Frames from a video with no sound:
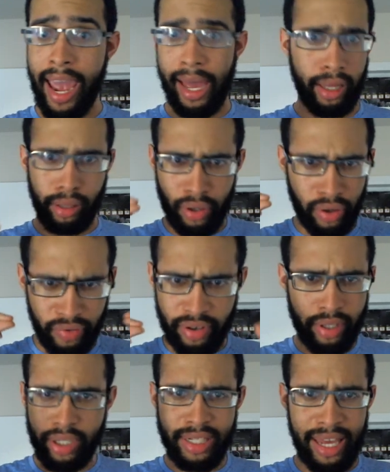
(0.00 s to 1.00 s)
and the
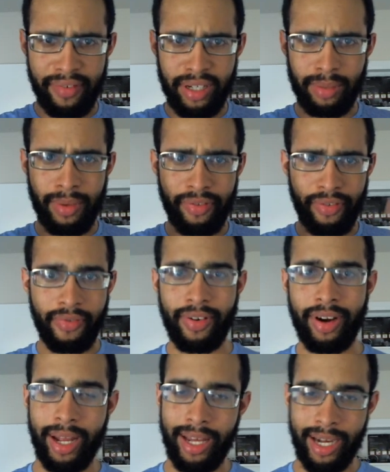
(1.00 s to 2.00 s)
universe just gave it to me for free.